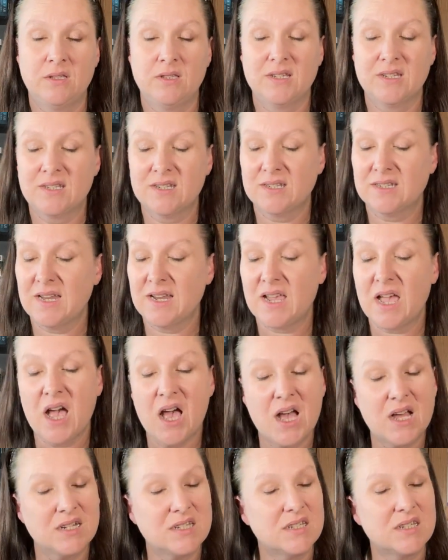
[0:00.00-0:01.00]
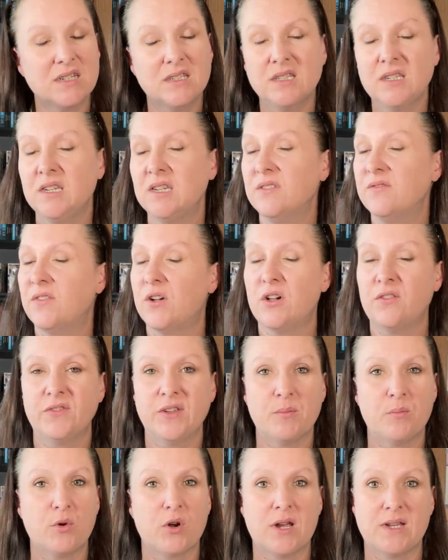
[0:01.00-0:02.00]
This is a constantly
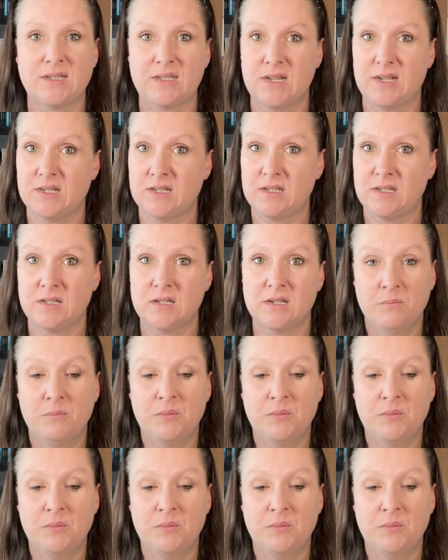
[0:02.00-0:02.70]
evolving process,